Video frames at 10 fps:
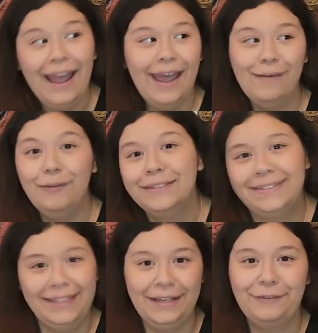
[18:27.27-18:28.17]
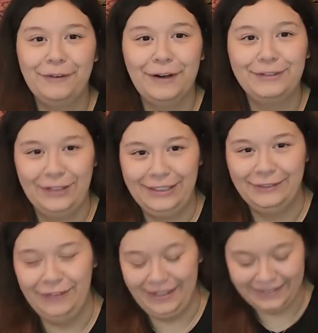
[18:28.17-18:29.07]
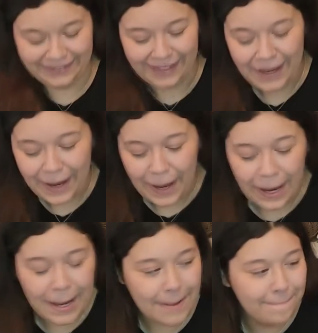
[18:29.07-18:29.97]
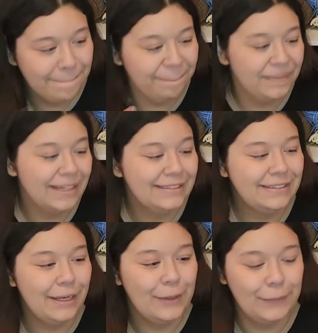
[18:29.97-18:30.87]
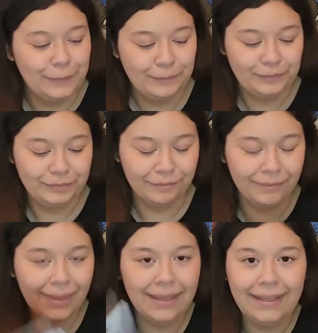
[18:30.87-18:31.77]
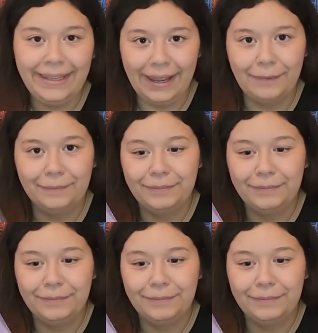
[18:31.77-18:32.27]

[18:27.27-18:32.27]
And we'll see if her dress fits. So yeah.